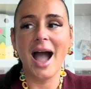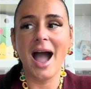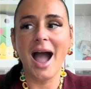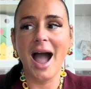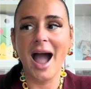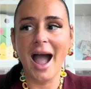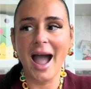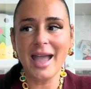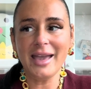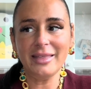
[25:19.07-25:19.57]

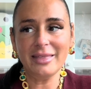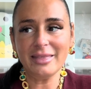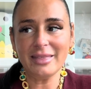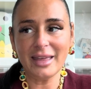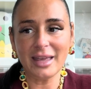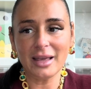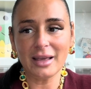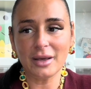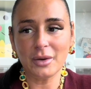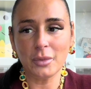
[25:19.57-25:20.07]
I
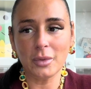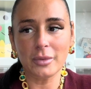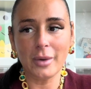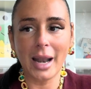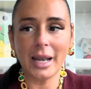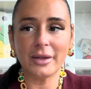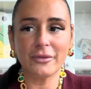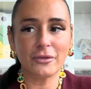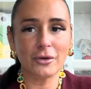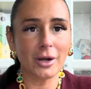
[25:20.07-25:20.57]
think we're
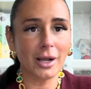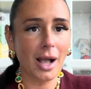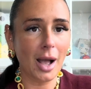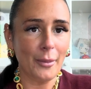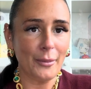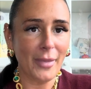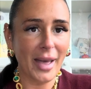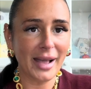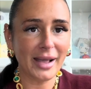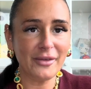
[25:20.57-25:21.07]
ready for a
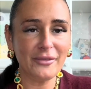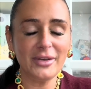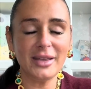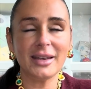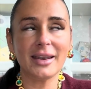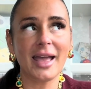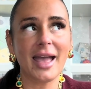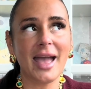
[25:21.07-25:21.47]
comeback of it.